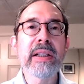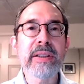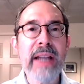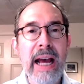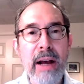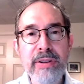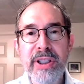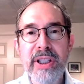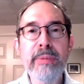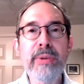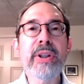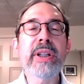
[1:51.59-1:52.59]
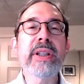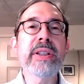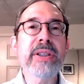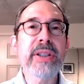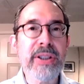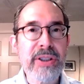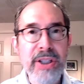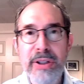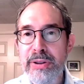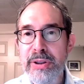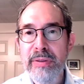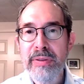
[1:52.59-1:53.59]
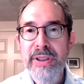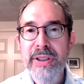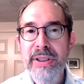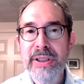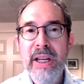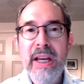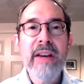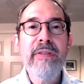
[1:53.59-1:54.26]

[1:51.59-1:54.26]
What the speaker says: to housing communities, to senior services,